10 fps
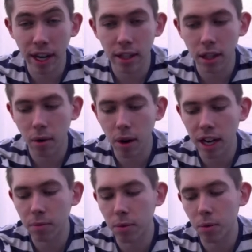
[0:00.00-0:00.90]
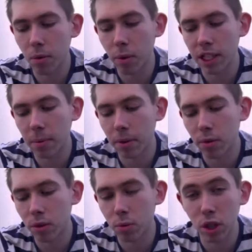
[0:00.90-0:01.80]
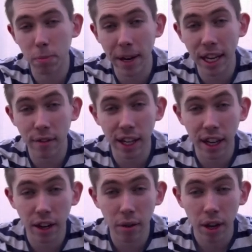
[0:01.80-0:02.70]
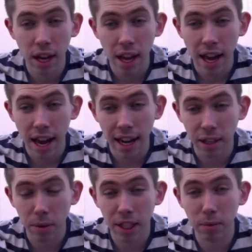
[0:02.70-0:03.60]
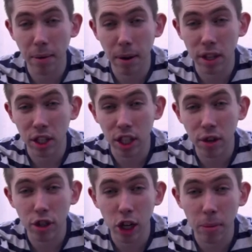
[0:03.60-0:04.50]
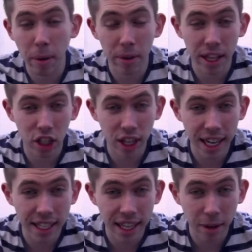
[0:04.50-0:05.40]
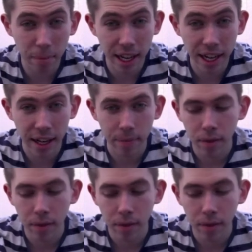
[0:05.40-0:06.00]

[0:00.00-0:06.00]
So I was always someone that would just make a video, and once it was uploaded to YouTube, I would then just delete it completely.